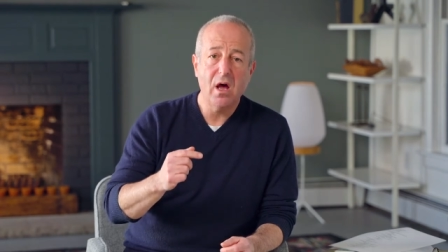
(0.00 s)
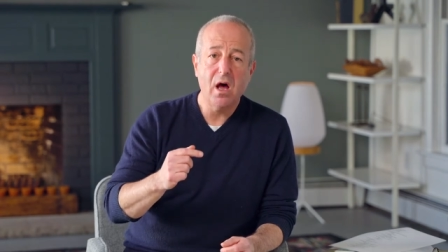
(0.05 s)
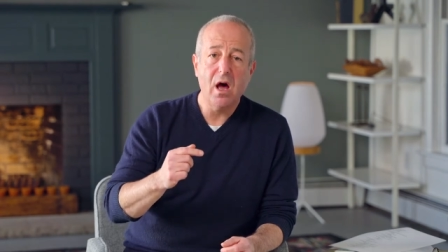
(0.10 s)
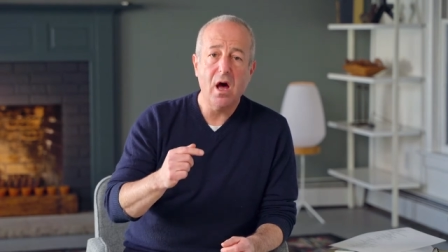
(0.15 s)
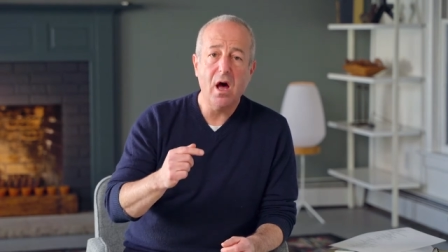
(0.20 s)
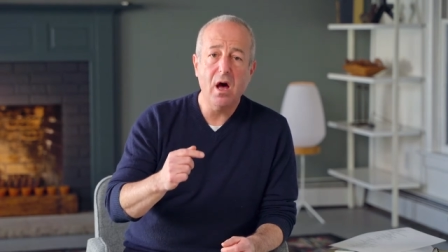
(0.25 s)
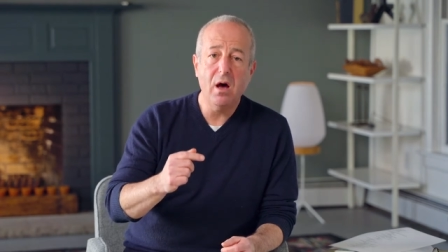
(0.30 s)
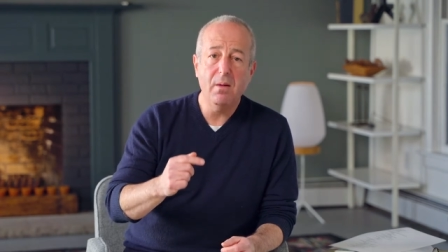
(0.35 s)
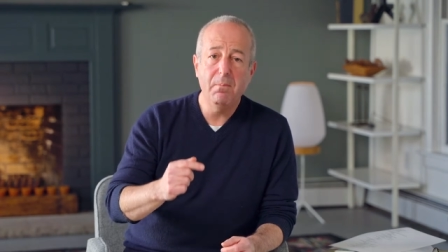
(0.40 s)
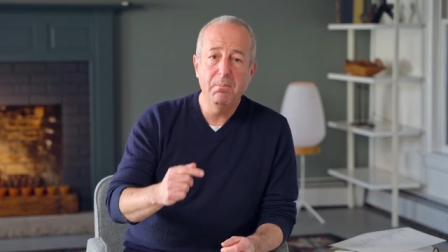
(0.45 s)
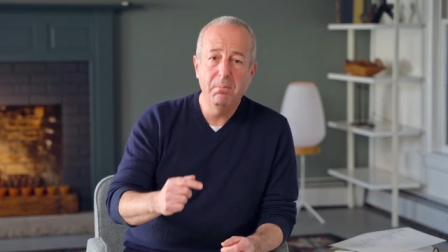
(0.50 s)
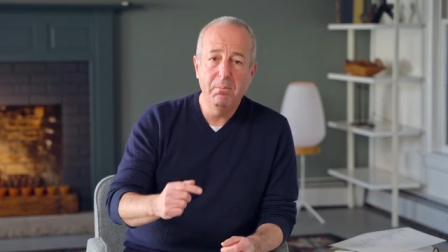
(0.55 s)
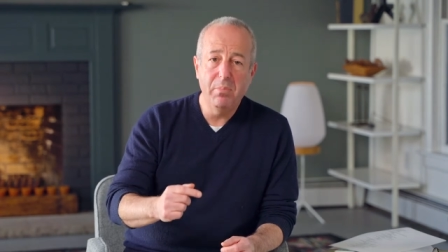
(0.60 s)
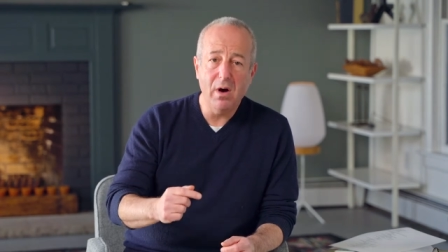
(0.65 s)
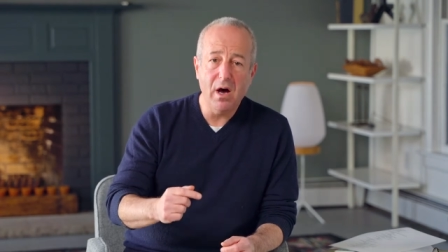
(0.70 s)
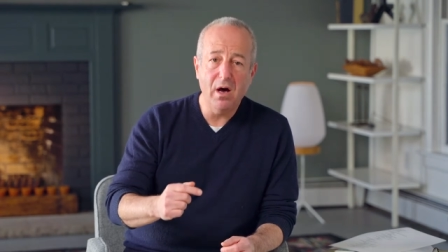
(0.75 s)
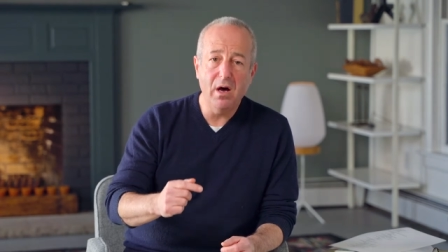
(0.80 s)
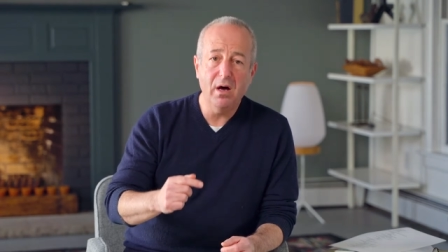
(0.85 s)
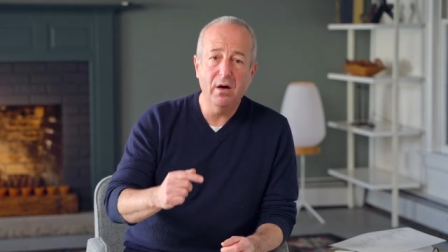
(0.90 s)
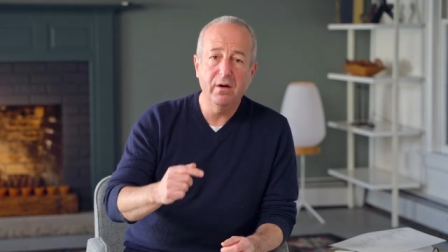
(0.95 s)

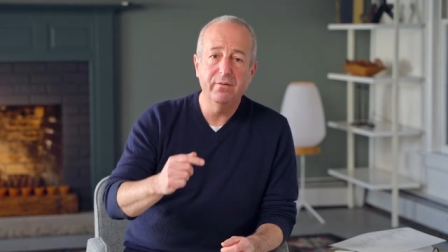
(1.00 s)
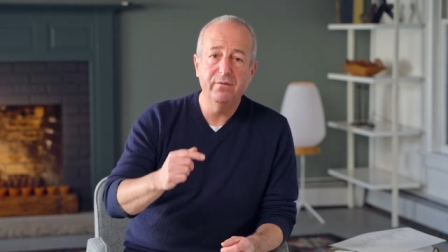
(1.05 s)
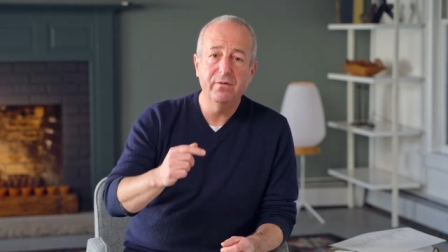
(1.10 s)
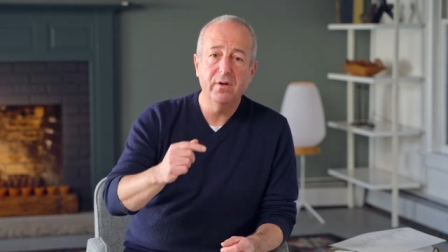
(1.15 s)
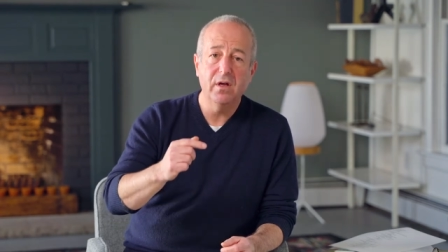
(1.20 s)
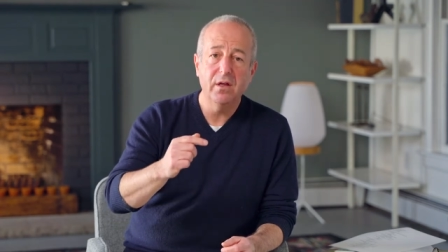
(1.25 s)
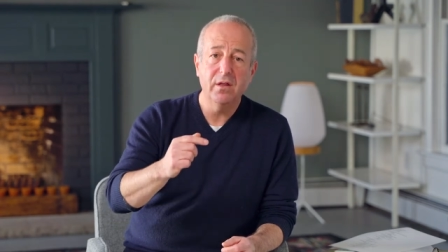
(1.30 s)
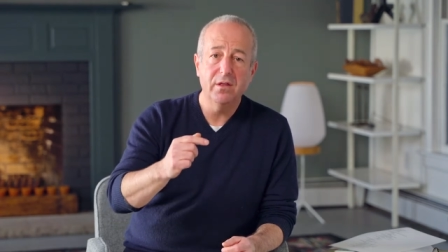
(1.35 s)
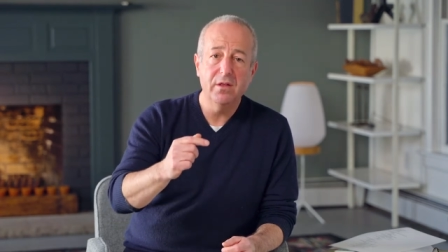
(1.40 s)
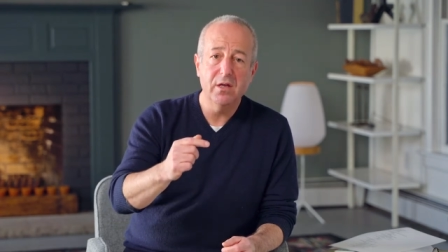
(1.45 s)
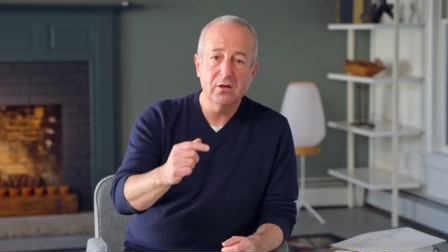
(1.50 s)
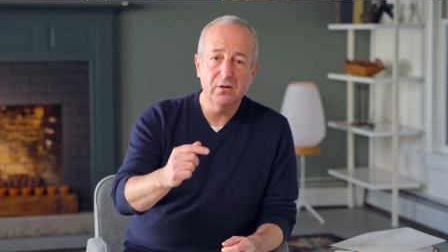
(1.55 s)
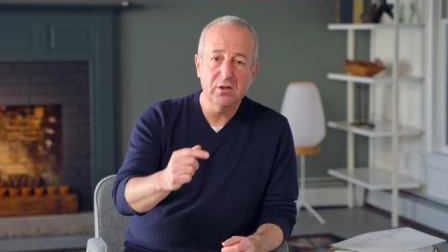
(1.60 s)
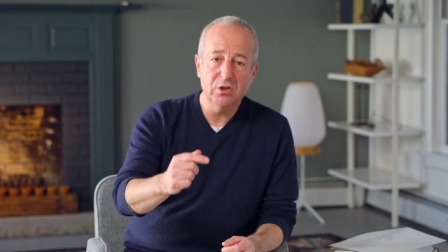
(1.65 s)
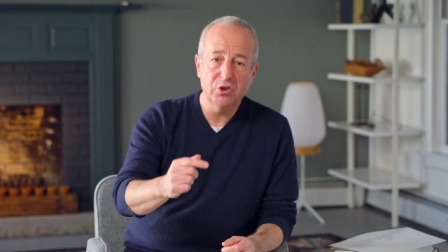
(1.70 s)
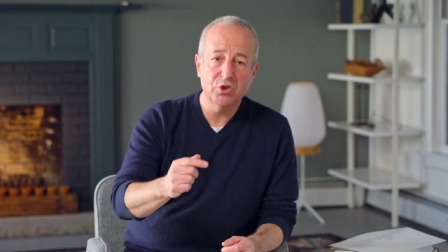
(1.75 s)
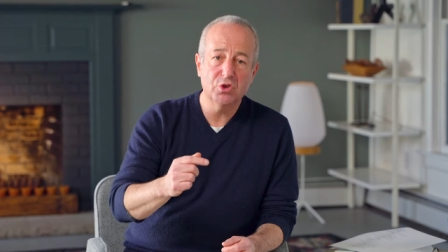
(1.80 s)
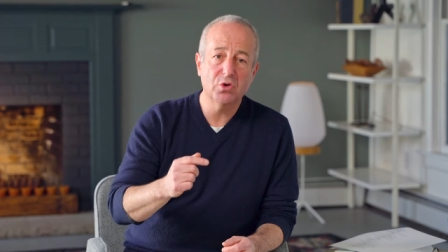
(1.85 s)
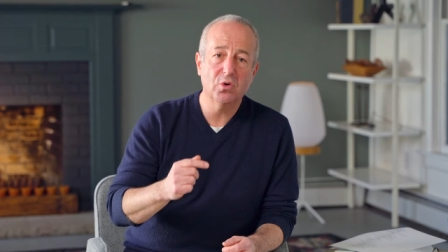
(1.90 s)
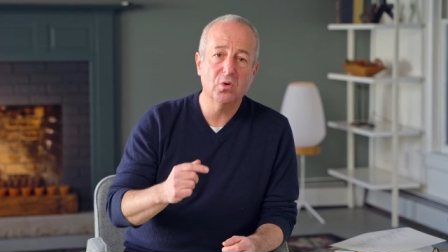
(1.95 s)
above their
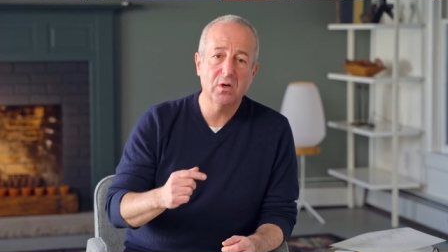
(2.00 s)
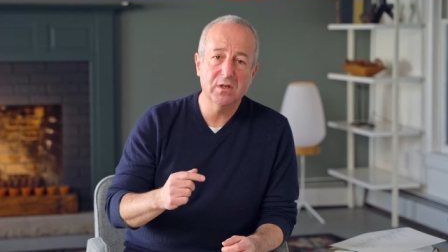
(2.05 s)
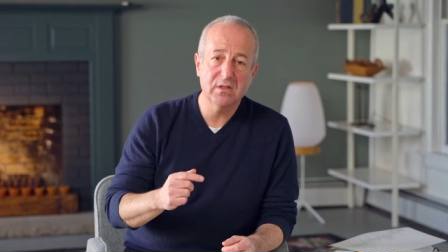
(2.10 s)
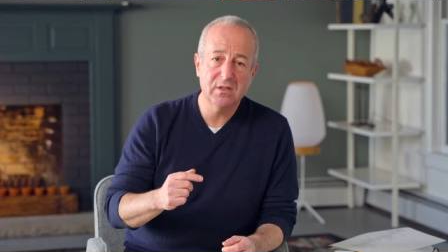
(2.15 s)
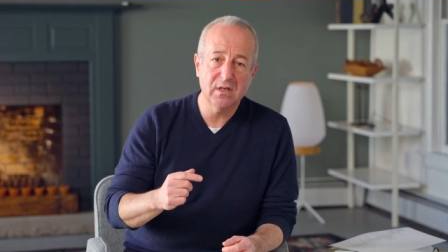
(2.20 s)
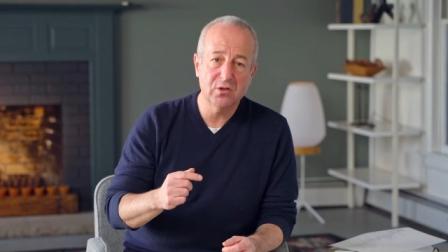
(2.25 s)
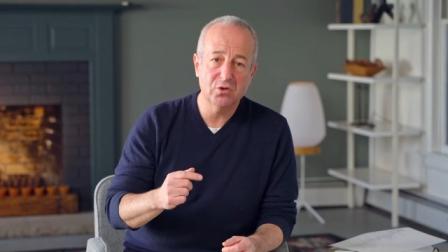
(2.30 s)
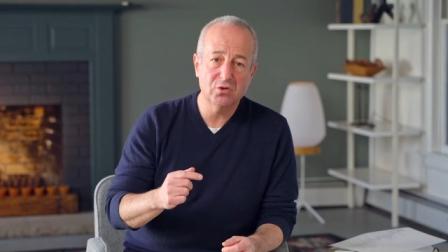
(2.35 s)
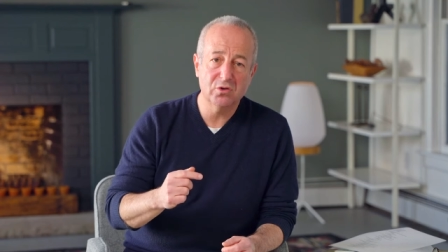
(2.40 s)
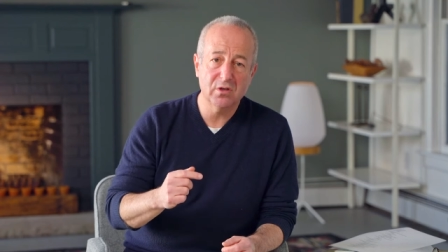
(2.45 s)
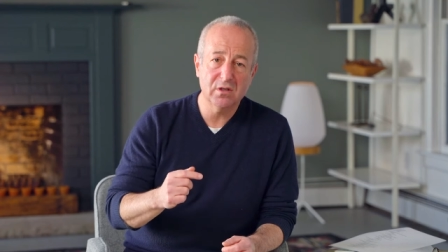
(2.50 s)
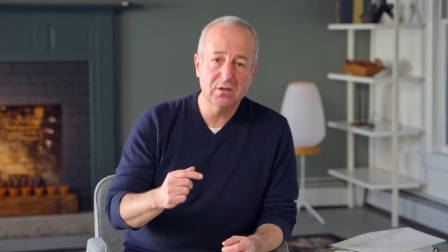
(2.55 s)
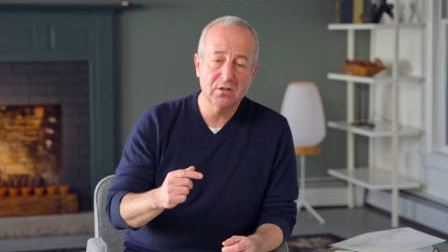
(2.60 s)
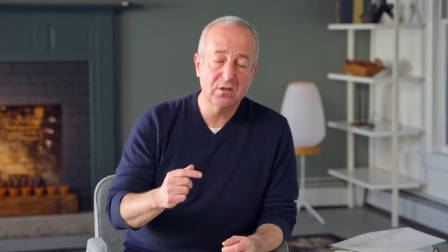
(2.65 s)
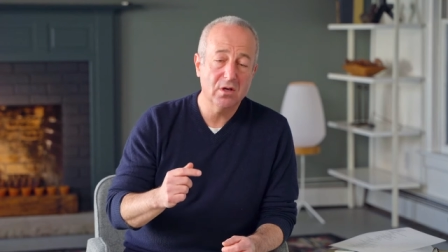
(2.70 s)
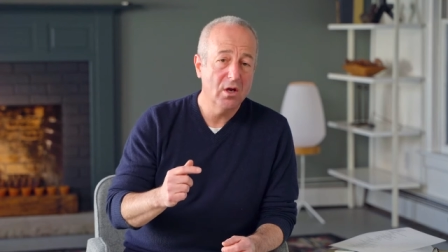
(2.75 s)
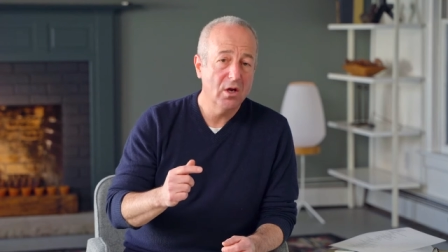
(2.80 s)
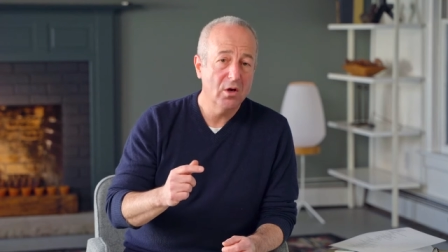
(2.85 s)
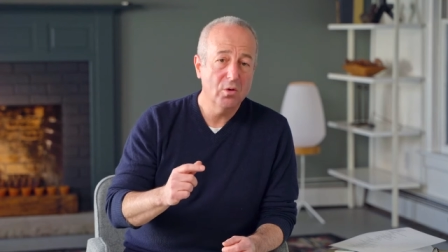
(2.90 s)
insured's interest,